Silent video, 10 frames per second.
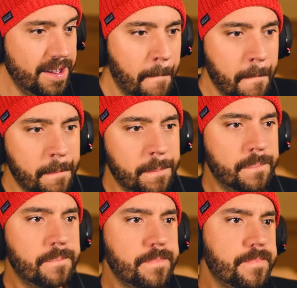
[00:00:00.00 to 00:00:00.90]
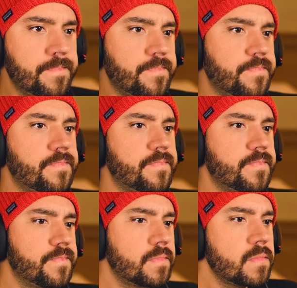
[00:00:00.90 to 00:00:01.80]
How you know Broomhilda's first masters
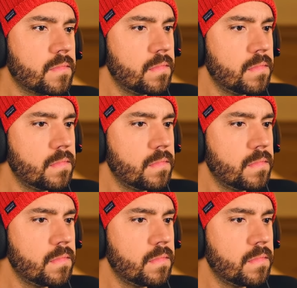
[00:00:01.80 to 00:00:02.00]
was German?